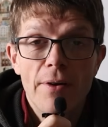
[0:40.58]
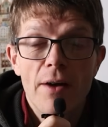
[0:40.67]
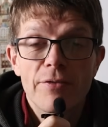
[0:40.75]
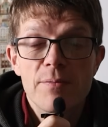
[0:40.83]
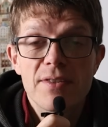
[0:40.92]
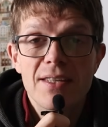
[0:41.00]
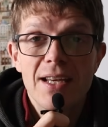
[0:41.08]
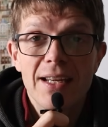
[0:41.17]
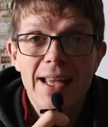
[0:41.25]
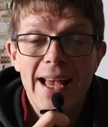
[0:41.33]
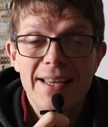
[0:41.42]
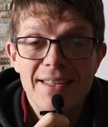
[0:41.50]
far from
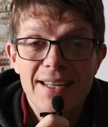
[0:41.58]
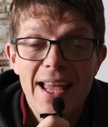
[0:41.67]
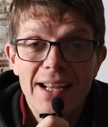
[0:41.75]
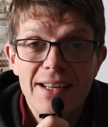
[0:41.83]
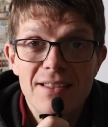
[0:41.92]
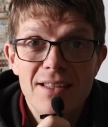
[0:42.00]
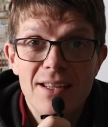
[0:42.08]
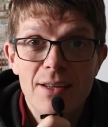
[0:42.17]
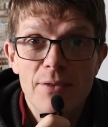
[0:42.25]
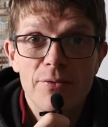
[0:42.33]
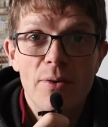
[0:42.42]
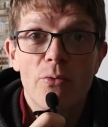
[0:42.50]
seeing that as a
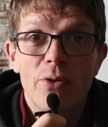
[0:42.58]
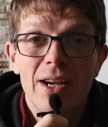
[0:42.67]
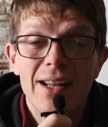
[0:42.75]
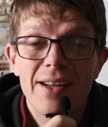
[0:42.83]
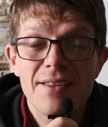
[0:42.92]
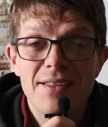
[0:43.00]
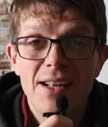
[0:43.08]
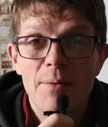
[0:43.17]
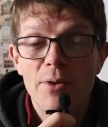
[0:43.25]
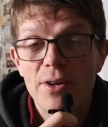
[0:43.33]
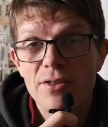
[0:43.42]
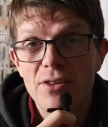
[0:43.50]
negative, realizing I'm
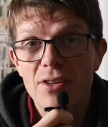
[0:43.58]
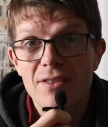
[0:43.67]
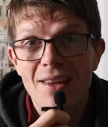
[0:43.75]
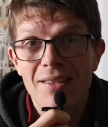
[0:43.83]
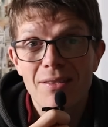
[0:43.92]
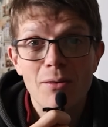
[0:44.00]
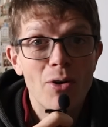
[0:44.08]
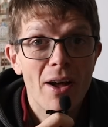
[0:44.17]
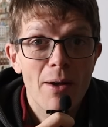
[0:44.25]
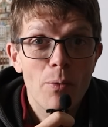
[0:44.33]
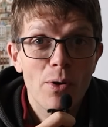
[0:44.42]
not as good as I thought I